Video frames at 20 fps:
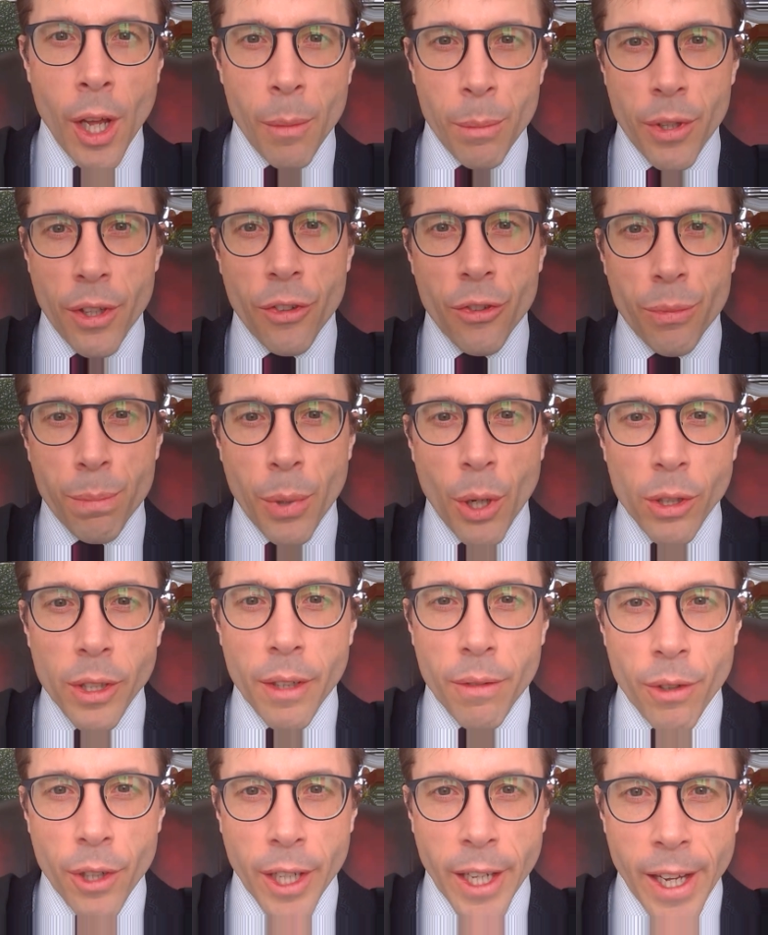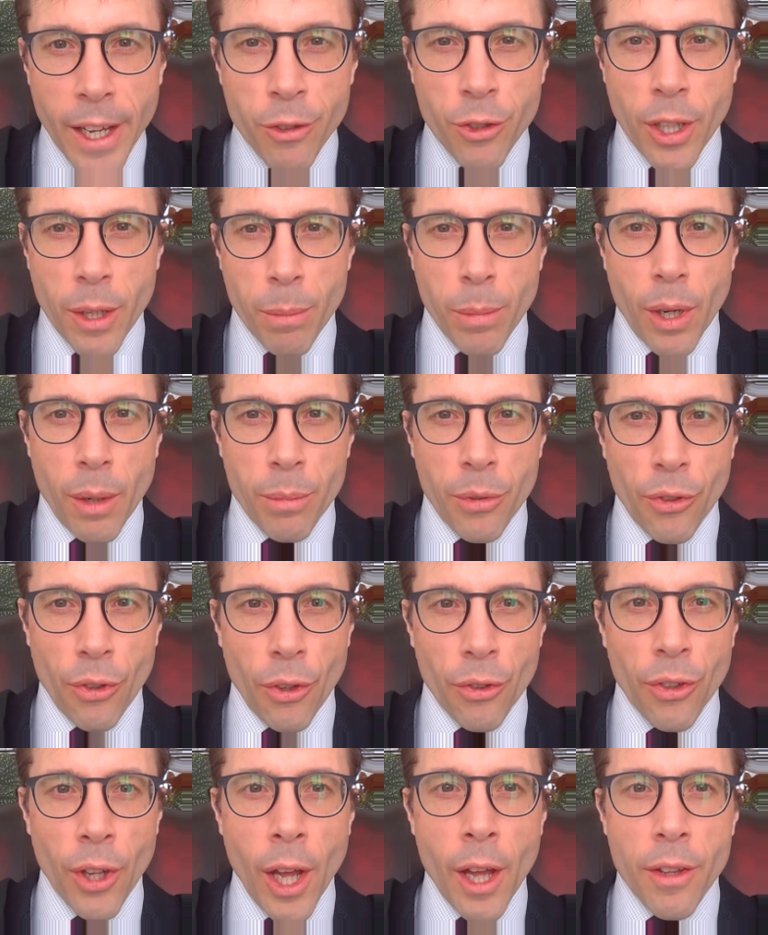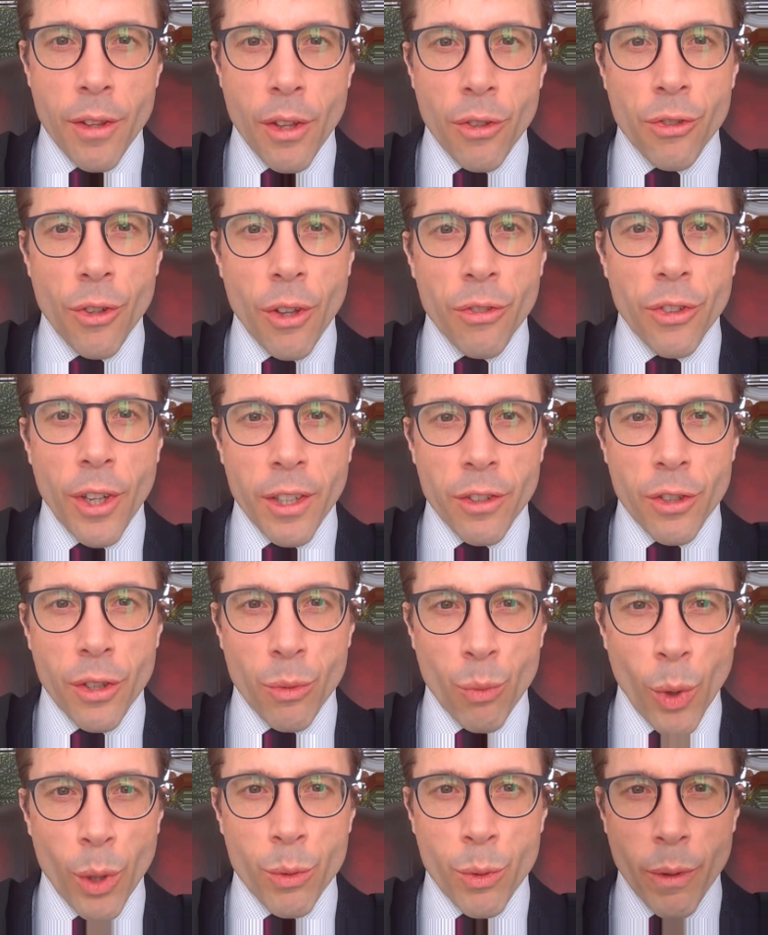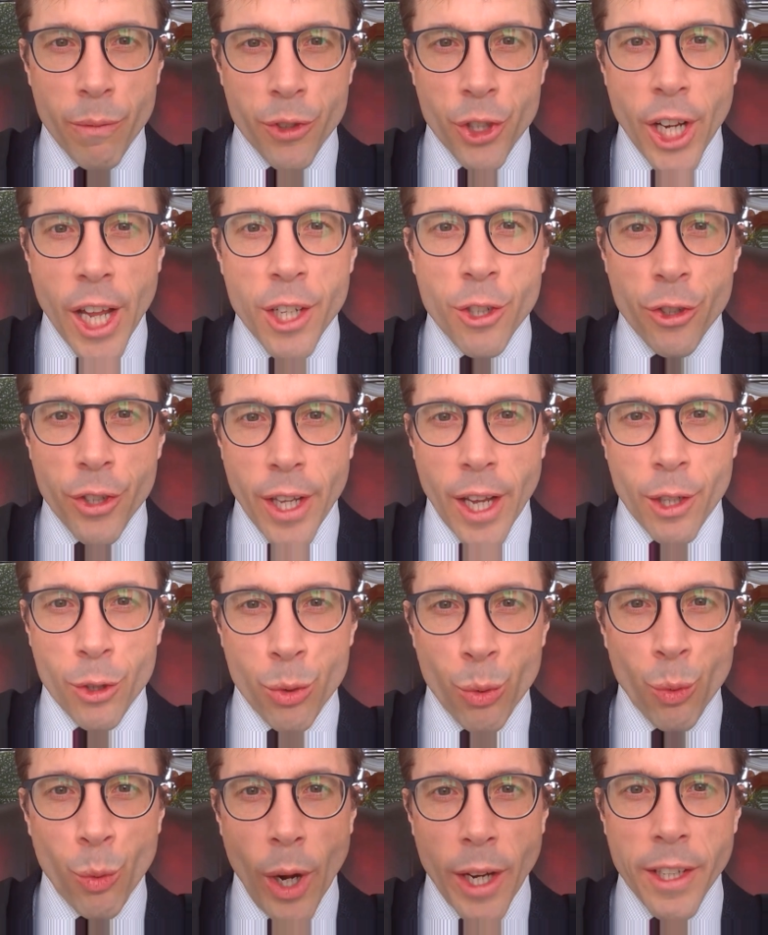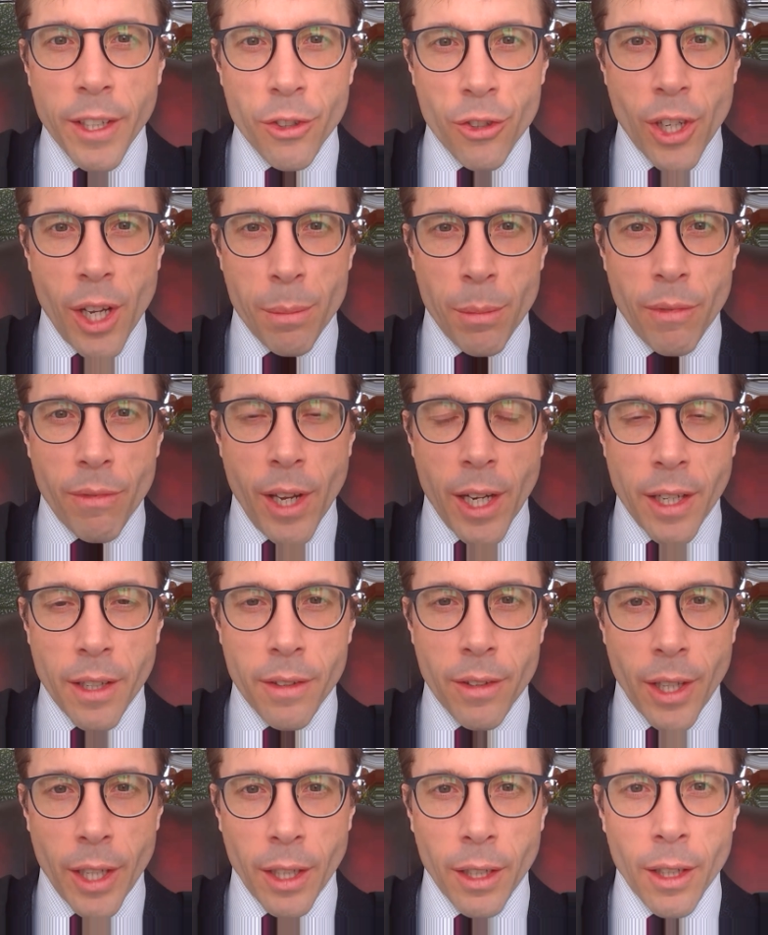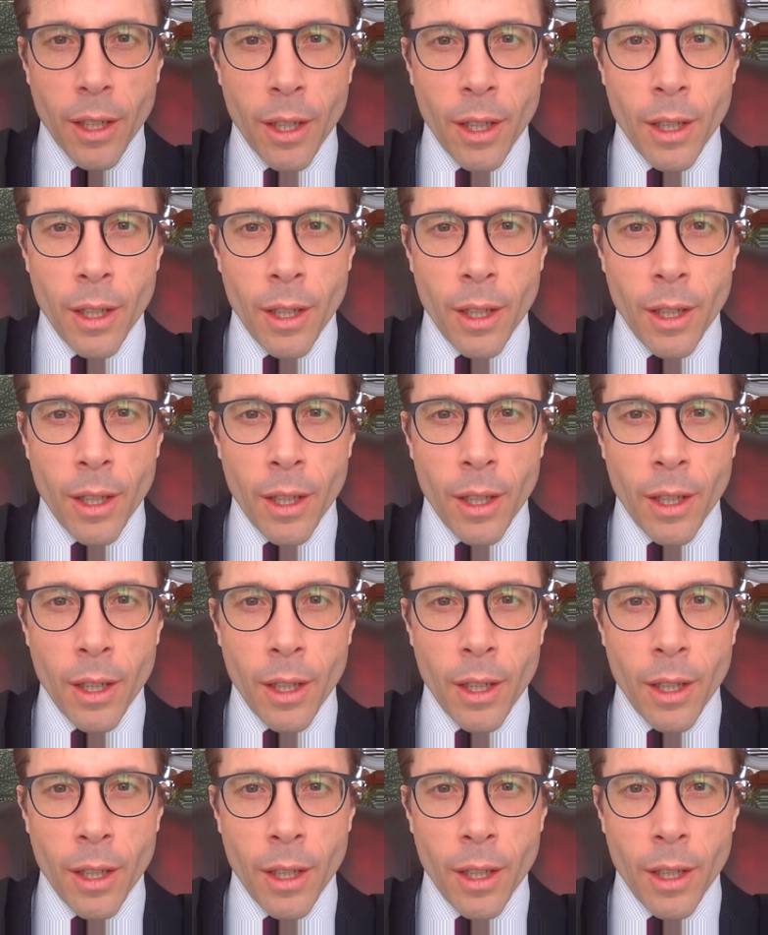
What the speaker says: but this is purely for accounting purposes. There's no sense in which we've changed the actual running time of anything.